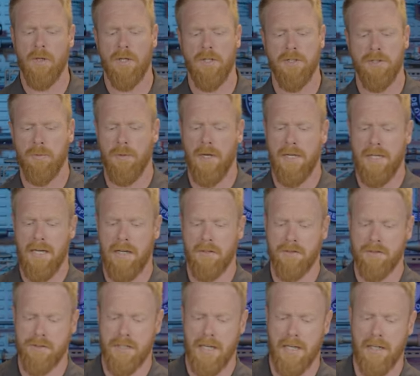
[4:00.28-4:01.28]
we're gonna do right now
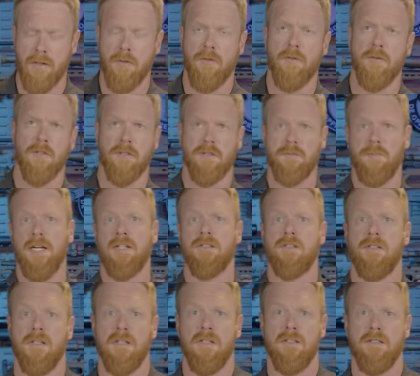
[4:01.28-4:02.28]
is just kind of go through the
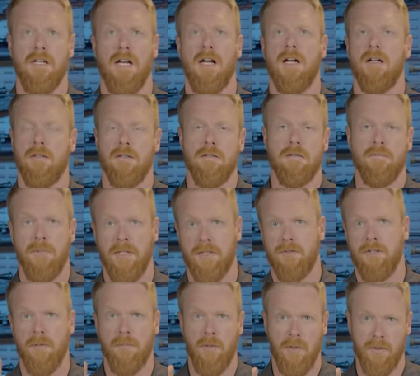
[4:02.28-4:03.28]
specs of these. I'll make
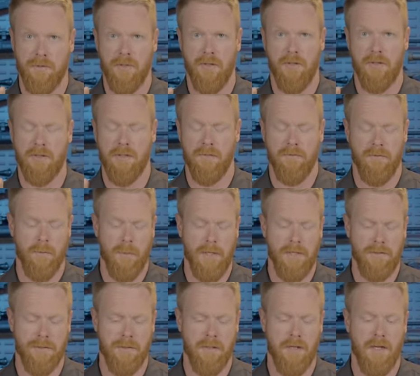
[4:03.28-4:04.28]
sure I post all this
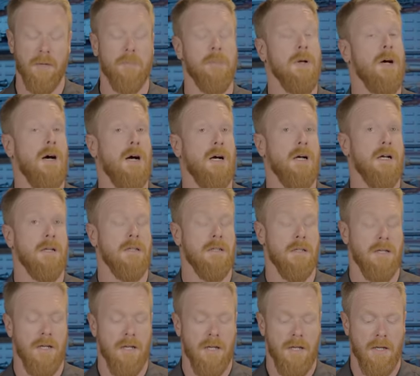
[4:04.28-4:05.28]
information up on
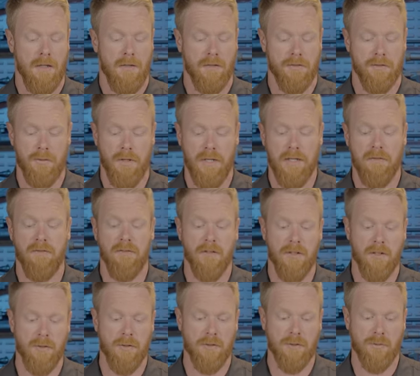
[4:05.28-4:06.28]
the screen for
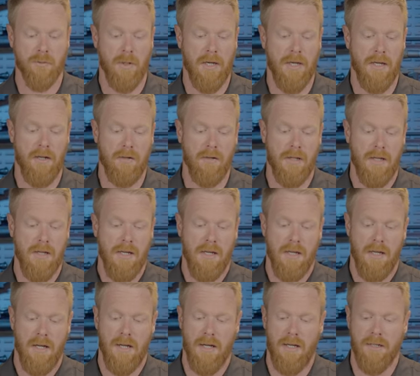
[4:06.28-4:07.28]
you as well.
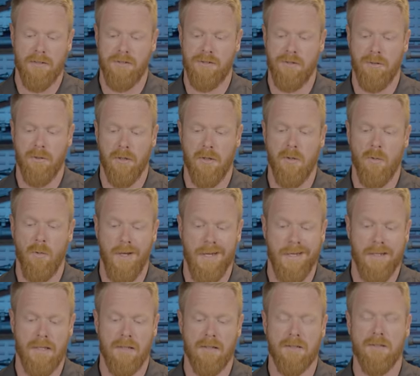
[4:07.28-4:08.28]
Uh, just do a
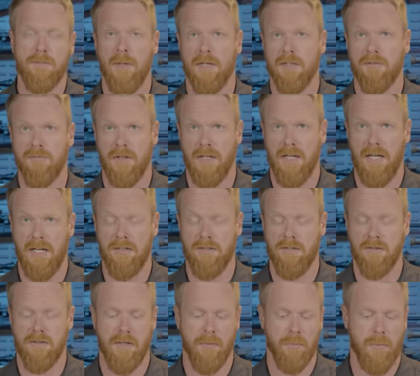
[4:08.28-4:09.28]
quick
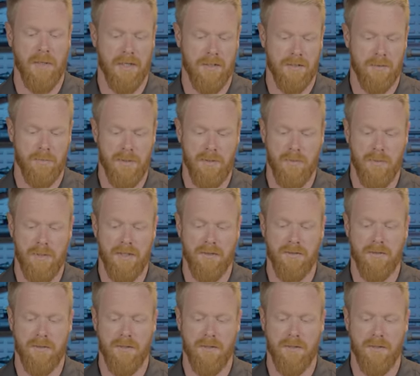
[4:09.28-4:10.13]
specifications comparison between these